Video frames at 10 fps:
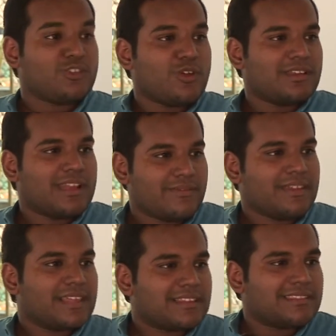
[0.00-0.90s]
not enough,
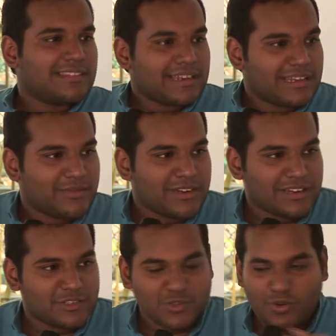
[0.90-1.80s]
and that
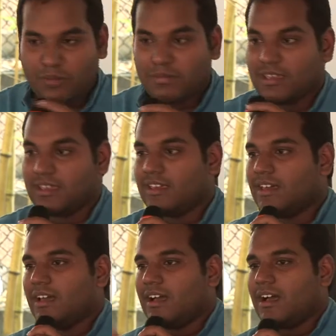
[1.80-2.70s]
definitely should not be
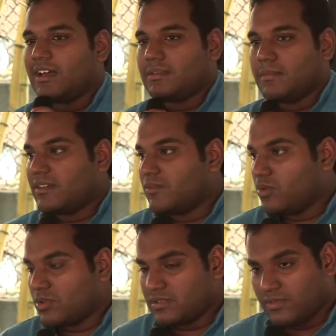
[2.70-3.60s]
the main
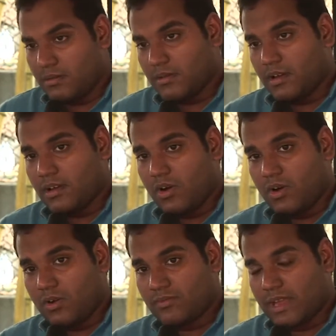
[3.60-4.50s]
focus
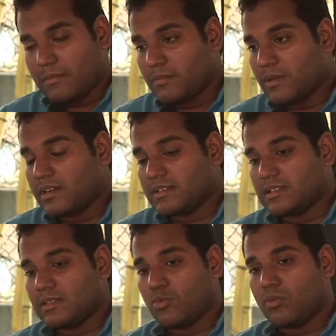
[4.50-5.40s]
of Tamil politics
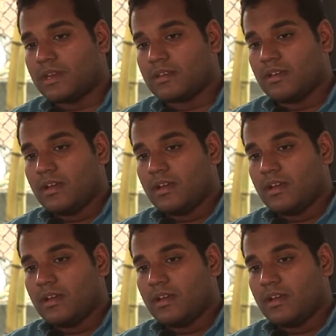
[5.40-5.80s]
at the moment.